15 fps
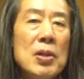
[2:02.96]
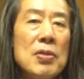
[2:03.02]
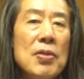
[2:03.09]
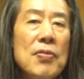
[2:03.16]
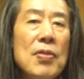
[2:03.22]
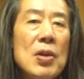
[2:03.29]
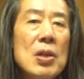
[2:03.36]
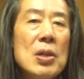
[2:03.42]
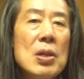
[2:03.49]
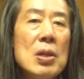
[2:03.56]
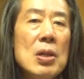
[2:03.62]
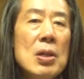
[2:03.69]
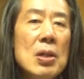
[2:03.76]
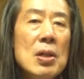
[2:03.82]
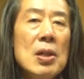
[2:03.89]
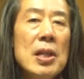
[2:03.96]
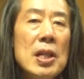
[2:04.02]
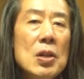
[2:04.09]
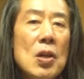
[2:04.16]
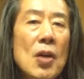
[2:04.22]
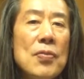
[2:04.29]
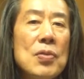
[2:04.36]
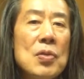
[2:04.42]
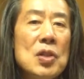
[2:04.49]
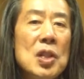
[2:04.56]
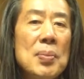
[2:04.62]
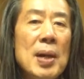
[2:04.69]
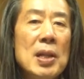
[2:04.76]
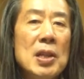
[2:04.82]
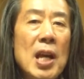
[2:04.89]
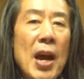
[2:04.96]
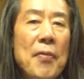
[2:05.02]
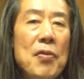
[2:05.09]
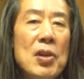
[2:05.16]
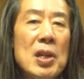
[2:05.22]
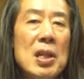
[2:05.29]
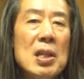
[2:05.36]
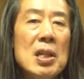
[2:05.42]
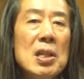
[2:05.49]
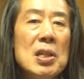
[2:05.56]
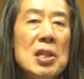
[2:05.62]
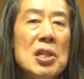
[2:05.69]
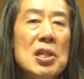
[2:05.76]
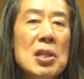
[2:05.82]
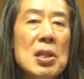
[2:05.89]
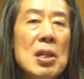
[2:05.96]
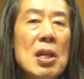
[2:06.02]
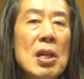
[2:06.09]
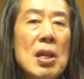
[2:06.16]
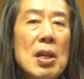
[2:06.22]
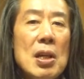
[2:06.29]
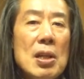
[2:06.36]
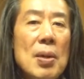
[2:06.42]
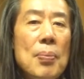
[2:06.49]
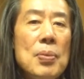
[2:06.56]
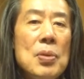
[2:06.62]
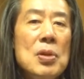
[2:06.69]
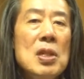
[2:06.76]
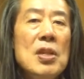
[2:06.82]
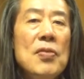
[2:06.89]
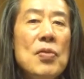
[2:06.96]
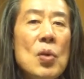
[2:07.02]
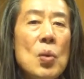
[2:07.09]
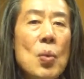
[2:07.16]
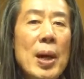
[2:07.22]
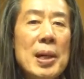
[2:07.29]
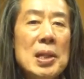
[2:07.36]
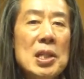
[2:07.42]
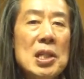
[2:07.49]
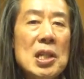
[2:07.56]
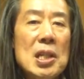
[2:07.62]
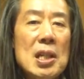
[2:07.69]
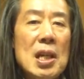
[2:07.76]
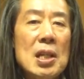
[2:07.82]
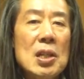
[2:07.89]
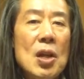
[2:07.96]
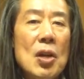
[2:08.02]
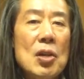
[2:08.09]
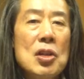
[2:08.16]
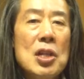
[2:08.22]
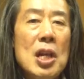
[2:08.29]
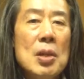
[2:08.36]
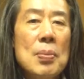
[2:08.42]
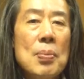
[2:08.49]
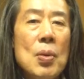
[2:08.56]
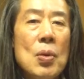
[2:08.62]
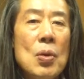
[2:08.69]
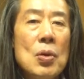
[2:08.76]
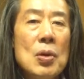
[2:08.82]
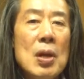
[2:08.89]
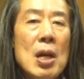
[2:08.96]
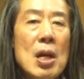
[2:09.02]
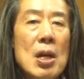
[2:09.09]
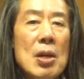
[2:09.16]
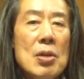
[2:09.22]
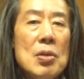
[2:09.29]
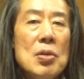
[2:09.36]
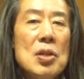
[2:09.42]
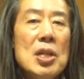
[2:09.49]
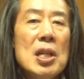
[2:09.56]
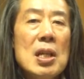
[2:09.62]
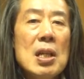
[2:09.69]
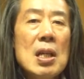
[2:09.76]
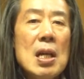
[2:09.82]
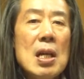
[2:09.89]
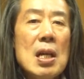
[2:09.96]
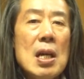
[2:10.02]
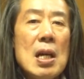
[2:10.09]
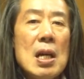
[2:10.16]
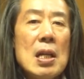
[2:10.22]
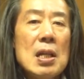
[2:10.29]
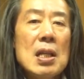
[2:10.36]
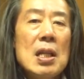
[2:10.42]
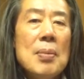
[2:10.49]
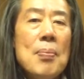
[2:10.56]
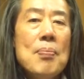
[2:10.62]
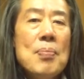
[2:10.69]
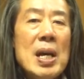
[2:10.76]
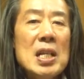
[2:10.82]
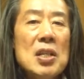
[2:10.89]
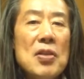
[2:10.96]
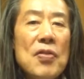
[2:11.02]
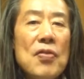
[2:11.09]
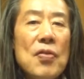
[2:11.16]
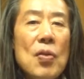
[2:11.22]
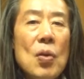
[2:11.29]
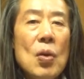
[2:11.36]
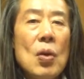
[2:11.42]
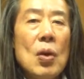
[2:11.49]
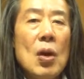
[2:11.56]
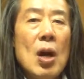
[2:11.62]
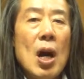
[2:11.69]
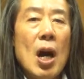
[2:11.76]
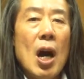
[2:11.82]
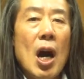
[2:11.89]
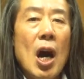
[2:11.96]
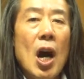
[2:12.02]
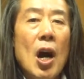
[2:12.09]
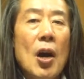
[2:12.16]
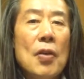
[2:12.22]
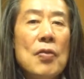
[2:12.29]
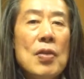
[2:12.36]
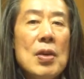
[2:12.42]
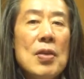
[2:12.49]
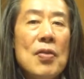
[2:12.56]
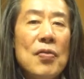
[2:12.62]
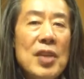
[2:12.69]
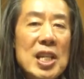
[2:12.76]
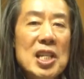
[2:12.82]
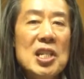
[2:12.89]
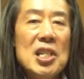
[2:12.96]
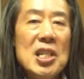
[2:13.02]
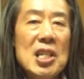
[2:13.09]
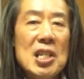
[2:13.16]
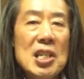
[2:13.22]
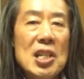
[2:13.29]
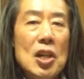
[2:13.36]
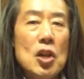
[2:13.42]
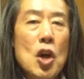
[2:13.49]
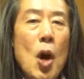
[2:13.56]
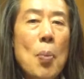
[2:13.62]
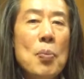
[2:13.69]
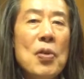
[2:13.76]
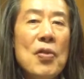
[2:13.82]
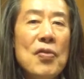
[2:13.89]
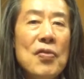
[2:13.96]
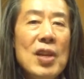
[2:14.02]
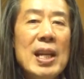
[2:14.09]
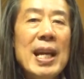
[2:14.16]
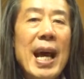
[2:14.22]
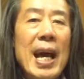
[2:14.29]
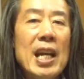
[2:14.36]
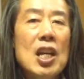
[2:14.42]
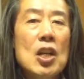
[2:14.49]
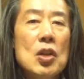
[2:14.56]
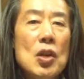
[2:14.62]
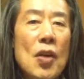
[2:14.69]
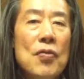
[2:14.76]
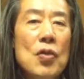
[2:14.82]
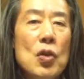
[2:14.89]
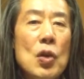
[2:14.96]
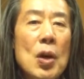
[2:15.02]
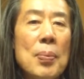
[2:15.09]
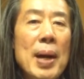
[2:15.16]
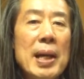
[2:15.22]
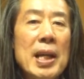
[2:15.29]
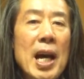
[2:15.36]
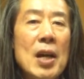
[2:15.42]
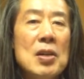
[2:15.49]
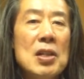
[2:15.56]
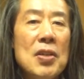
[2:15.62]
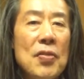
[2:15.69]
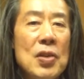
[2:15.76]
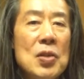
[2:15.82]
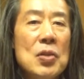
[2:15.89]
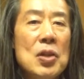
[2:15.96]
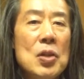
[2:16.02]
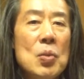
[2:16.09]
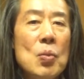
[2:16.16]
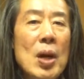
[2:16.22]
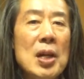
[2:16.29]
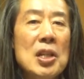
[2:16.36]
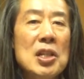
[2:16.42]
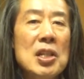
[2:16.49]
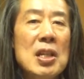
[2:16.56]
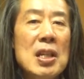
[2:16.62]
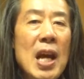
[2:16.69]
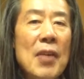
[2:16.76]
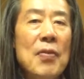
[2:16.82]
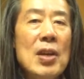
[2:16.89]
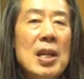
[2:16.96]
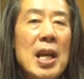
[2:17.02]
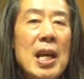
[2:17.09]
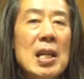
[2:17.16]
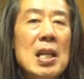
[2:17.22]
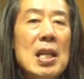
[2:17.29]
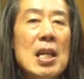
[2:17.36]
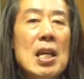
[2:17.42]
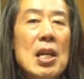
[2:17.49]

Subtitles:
one of the very early novels about the African condition, The Beautiful Ones Are Not Yet Born, using the metaphor of feces, a coprophiliac novel about how difficult it was to navigate